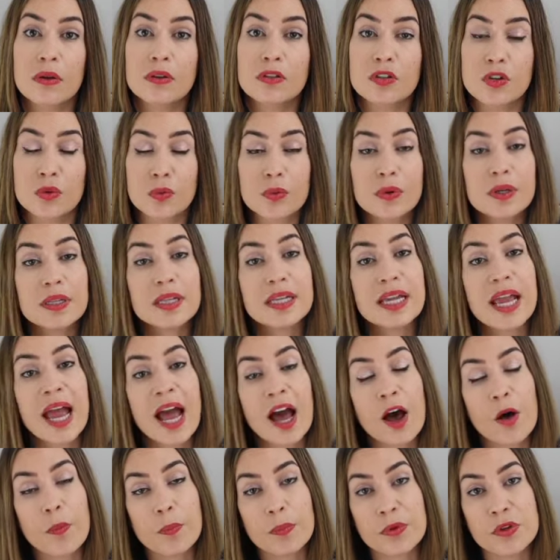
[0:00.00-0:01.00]
to really
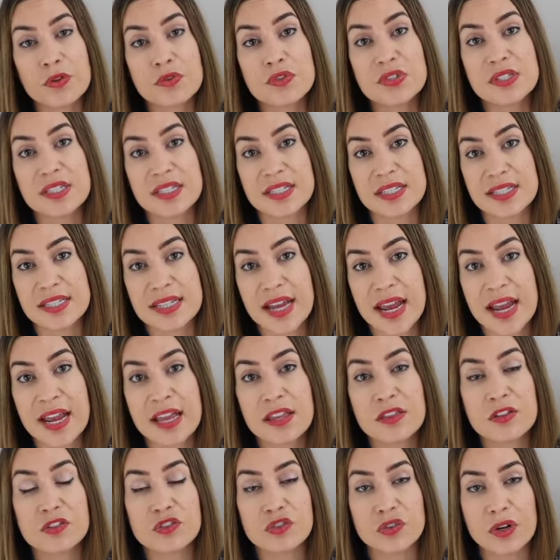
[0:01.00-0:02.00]
help you
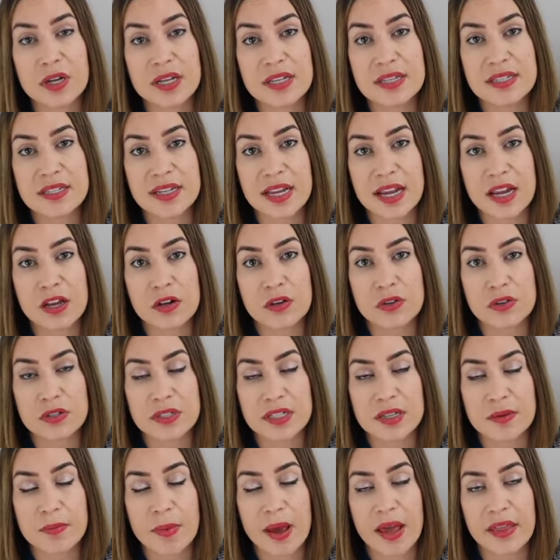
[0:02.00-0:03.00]
sustain the Tracy
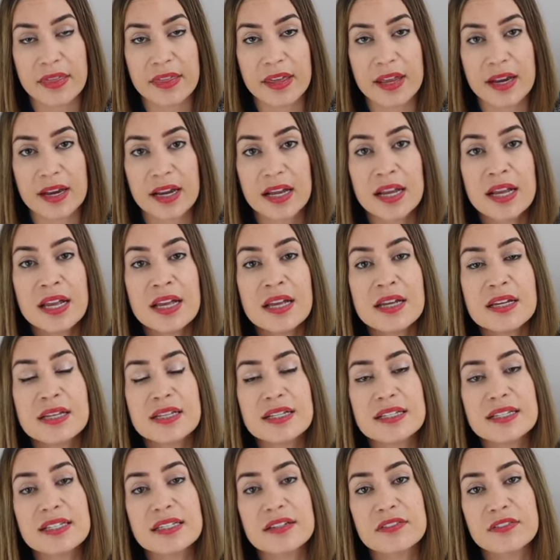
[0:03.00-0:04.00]
Anderson method
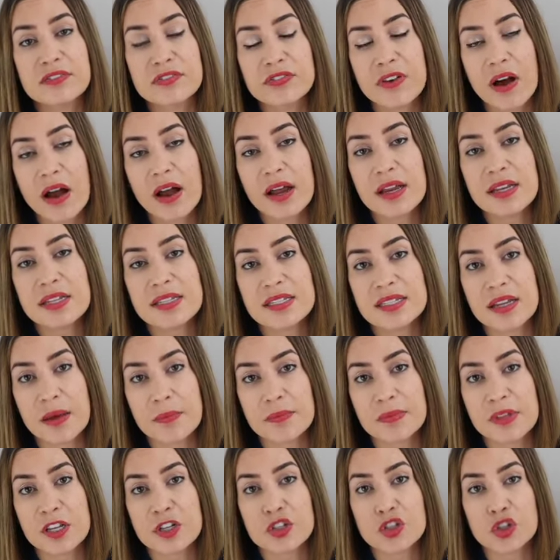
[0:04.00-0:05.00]
is to find
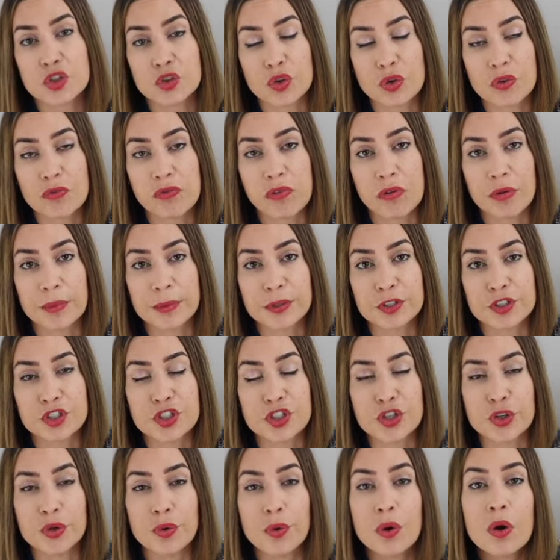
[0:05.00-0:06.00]
something to look forward
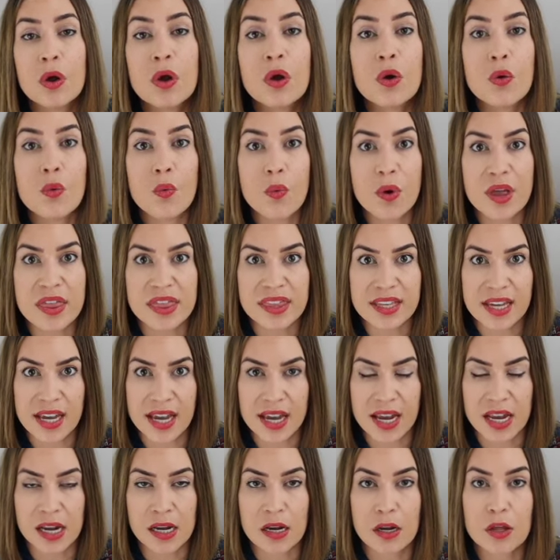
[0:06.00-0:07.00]
to
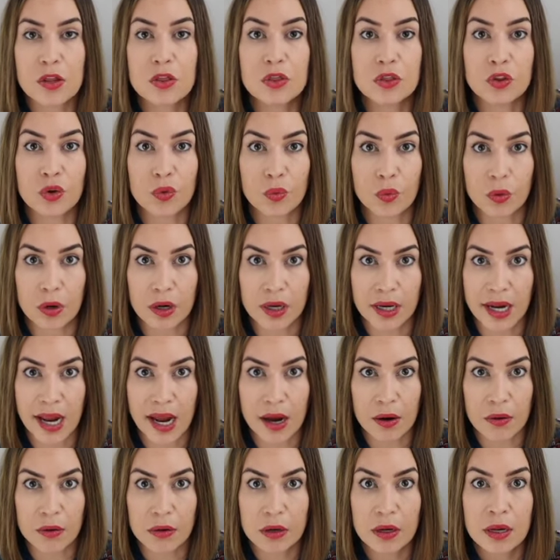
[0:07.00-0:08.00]
within the
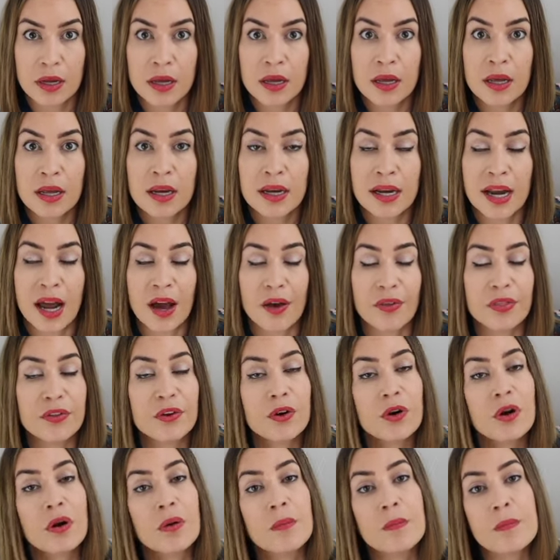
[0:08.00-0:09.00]
workout. Now,
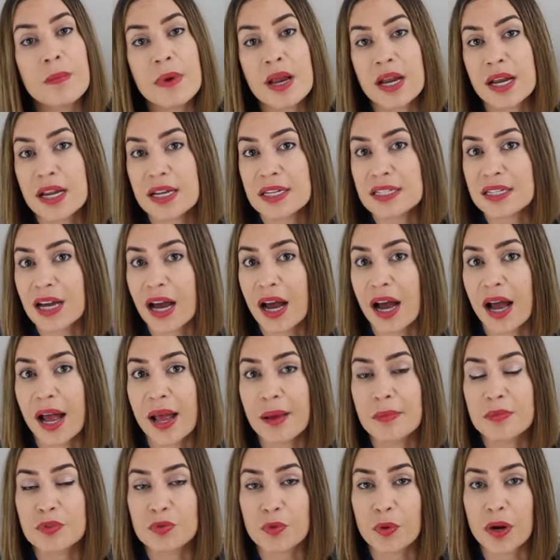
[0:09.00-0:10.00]
there are many
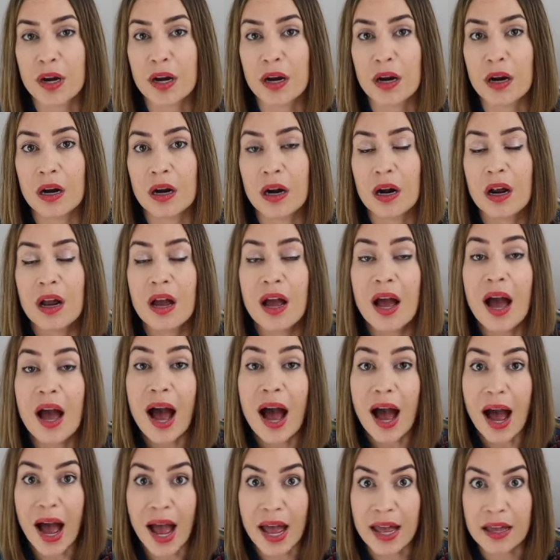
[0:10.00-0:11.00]
times where
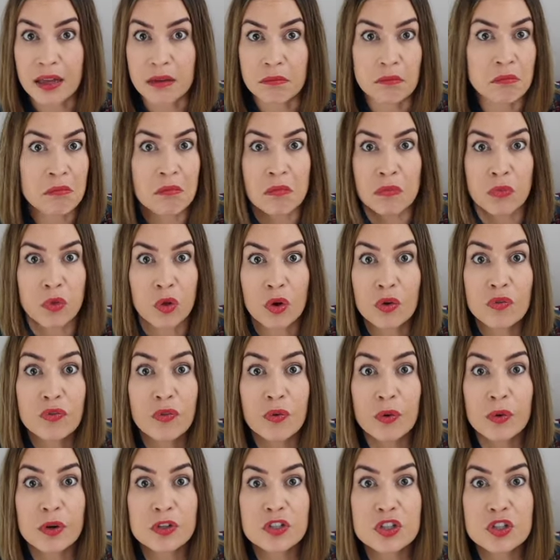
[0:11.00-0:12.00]
I look
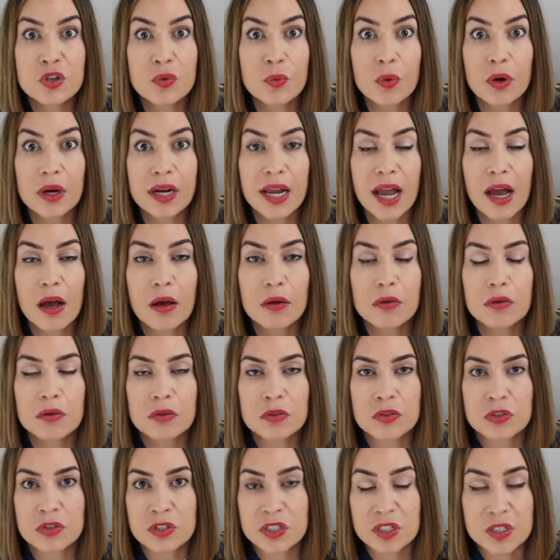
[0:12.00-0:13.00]
forward to the workout
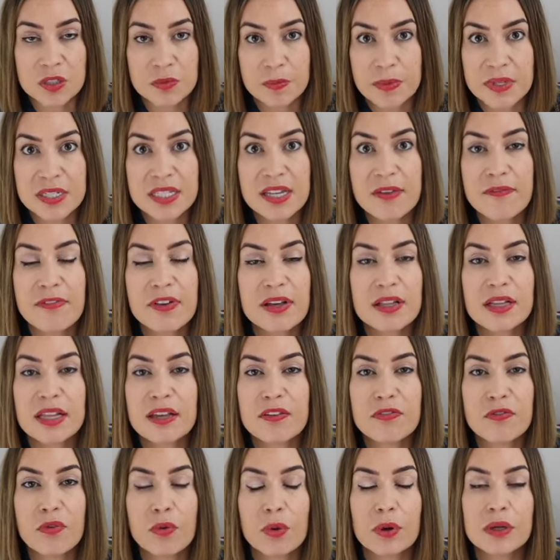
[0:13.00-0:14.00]
specifically
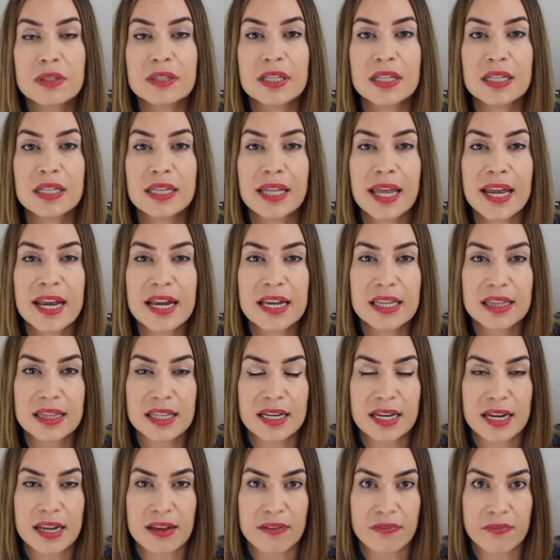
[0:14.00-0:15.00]
for the
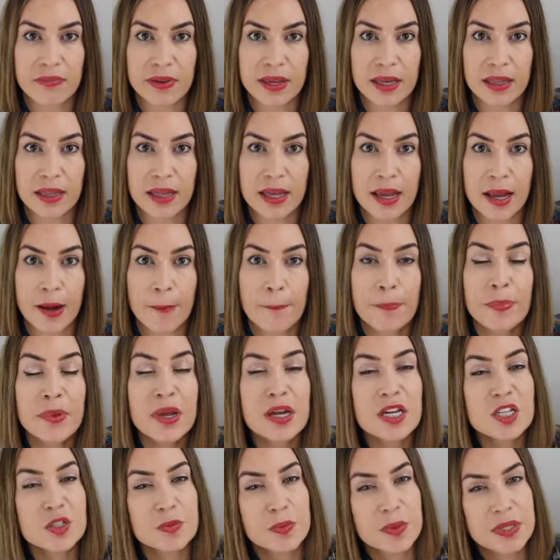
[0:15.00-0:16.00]
lengthening feeling,
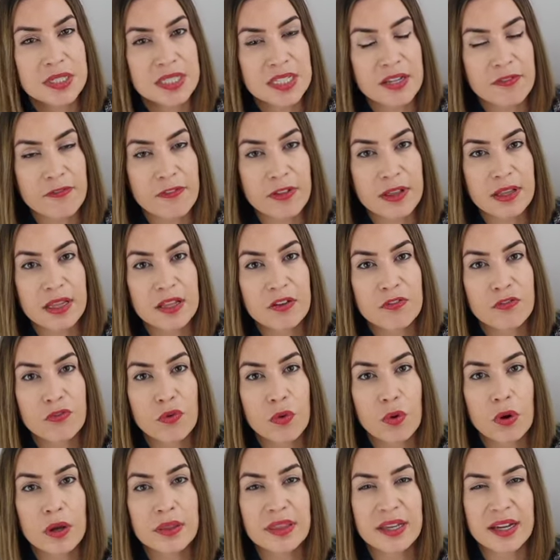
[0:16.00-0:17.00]
specifically
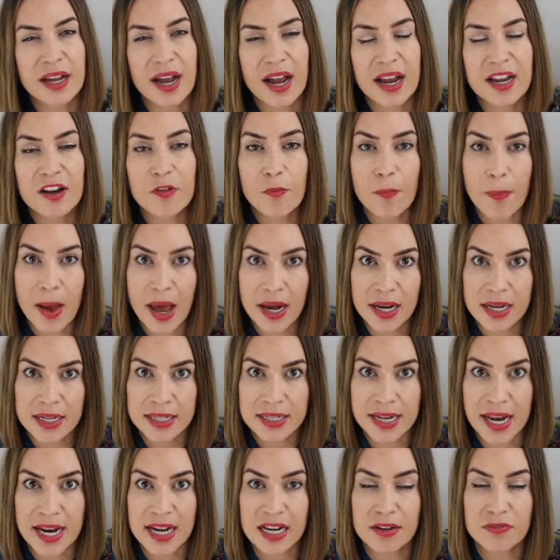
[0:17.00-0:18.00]
for the kind of
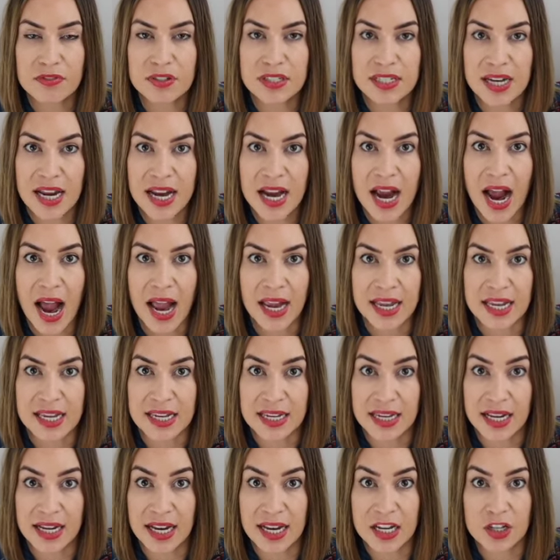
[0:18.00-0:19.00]
meditative state I can
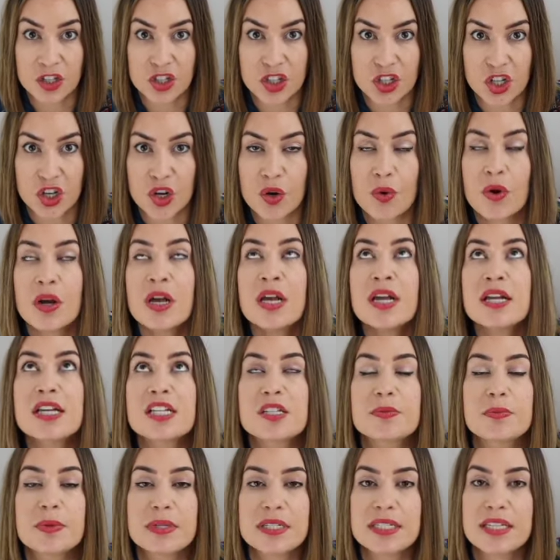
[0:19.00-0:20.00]
get into,
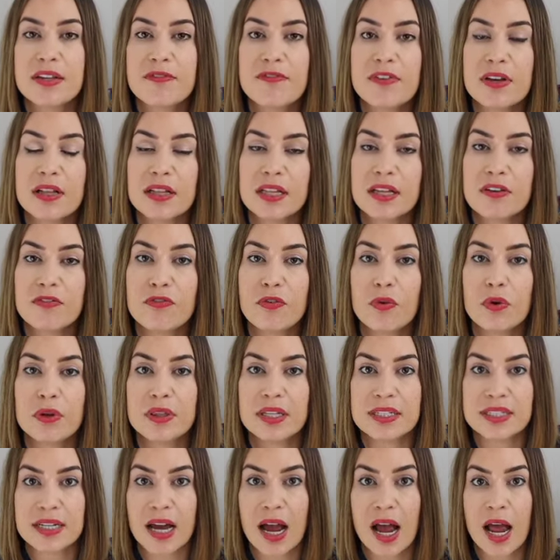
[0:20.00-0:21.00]
specifically for
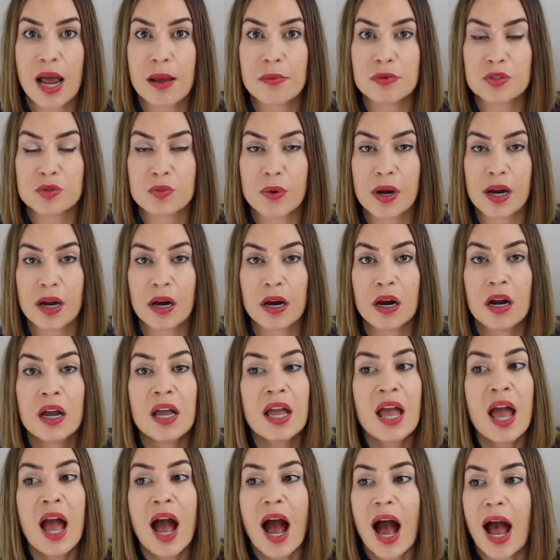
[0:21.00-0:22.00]
the times where
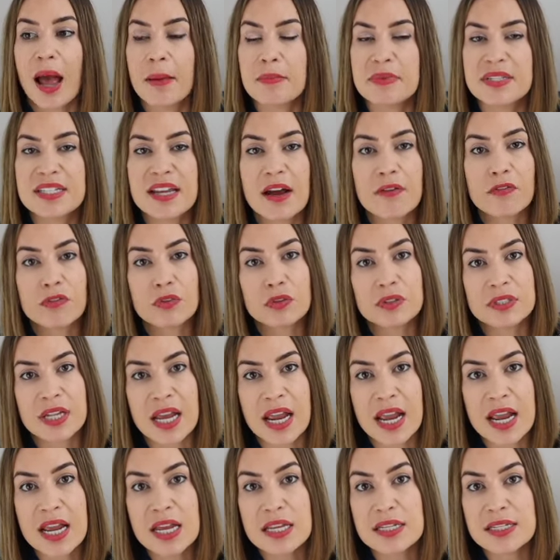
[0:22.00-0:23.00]
I'm several
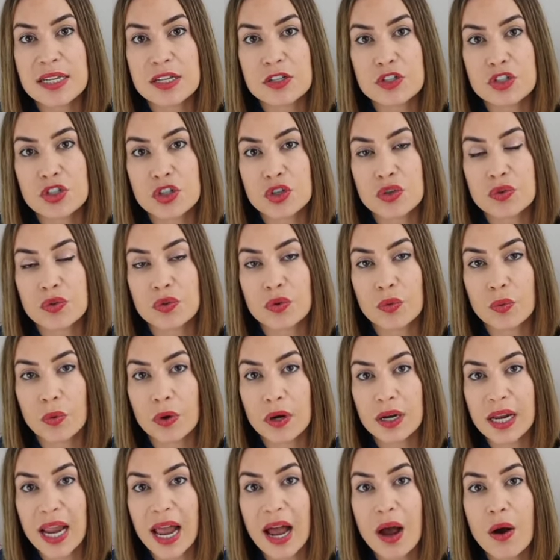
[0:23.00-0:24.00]
days into the
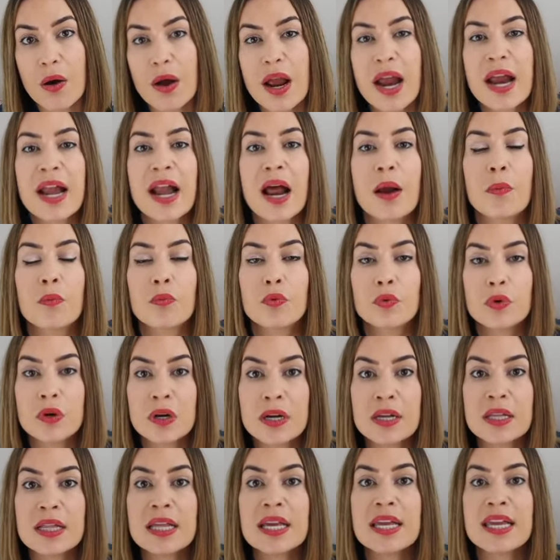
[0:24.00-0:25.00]
workout and I'm
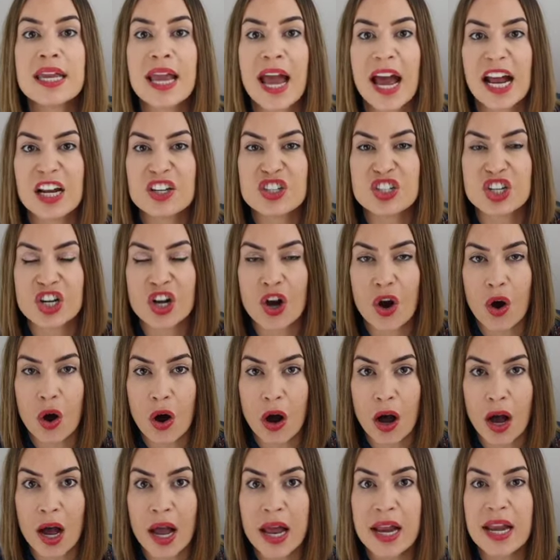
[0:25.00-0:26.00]
really catching
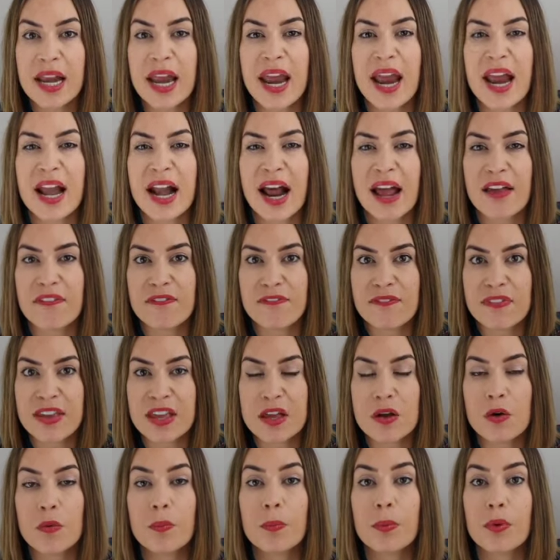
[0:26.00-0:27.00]
on and I
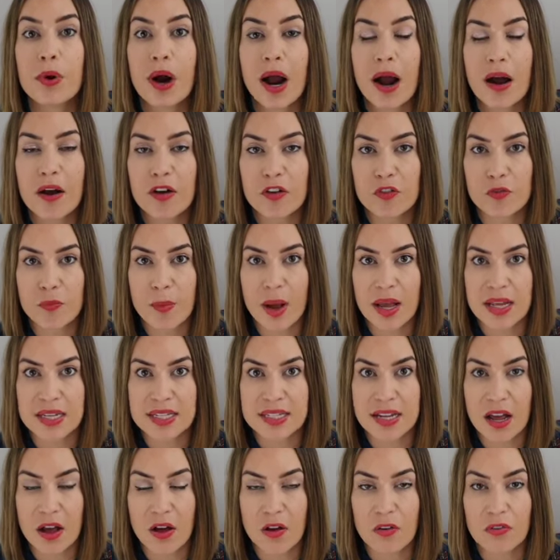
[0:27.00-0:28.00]
feel proud of
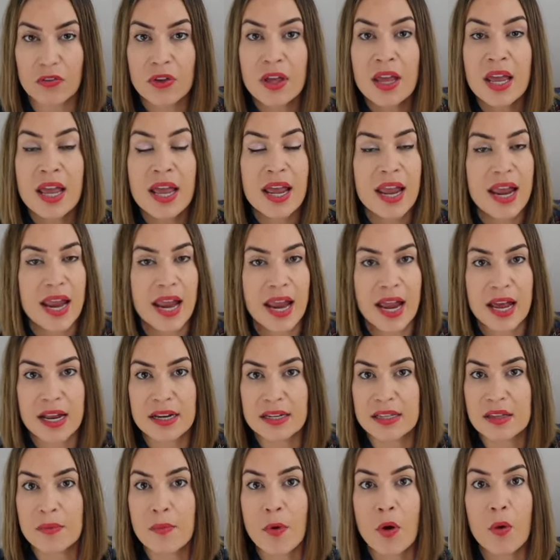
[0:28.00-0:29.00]
myself
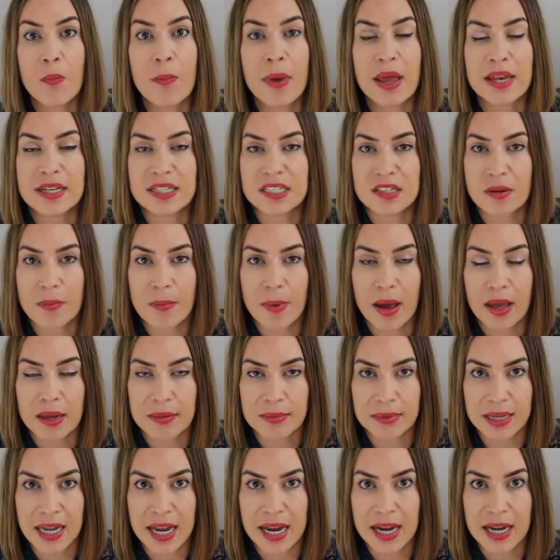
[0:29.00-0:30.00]
and the momentum
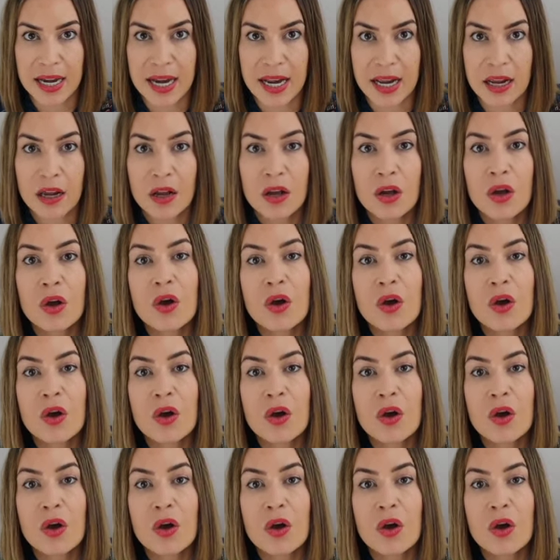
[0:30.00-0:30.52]
I'm gaining.